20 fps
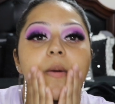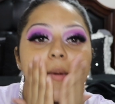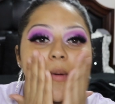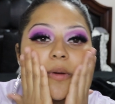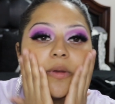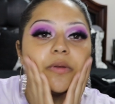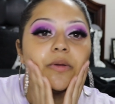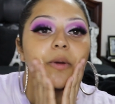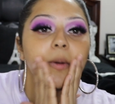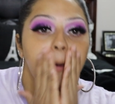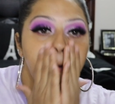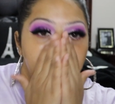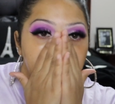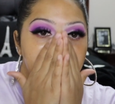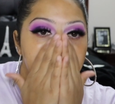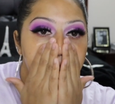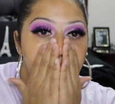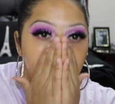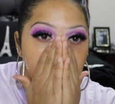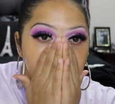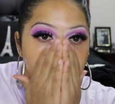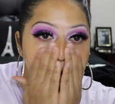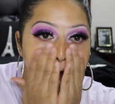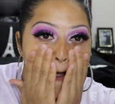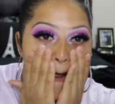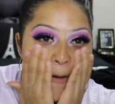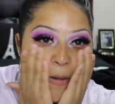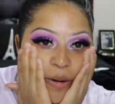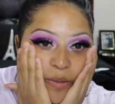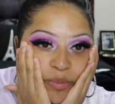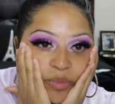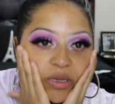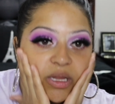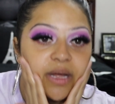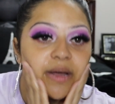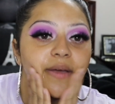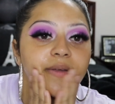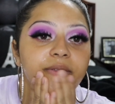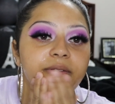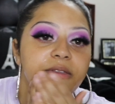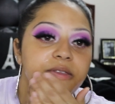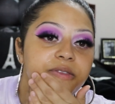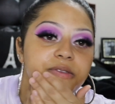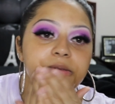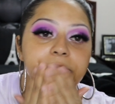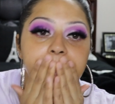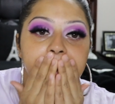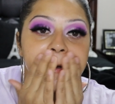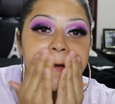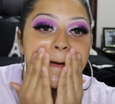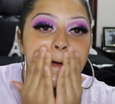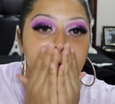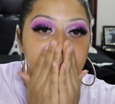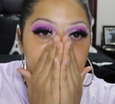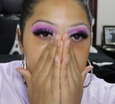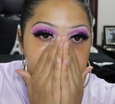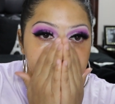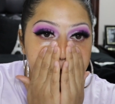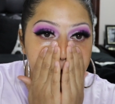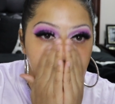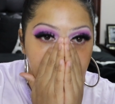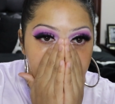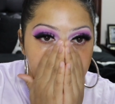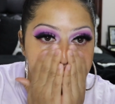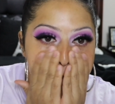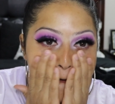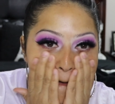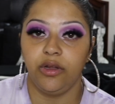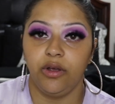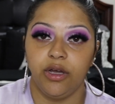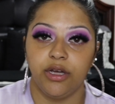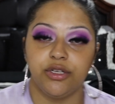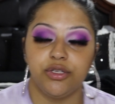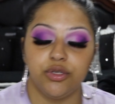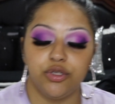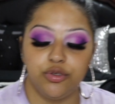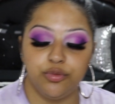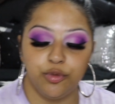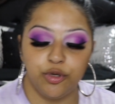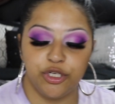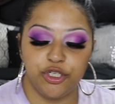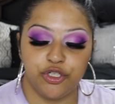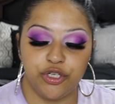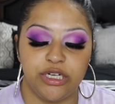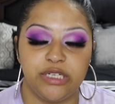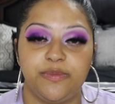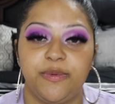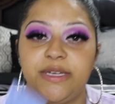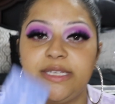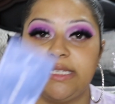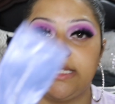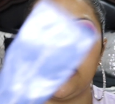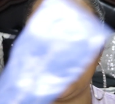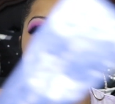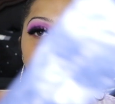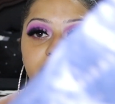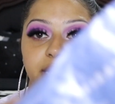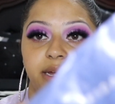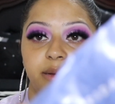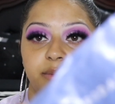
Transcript: I'm going to go ahead and apply the serum. Okay, so to moisturize my skin, I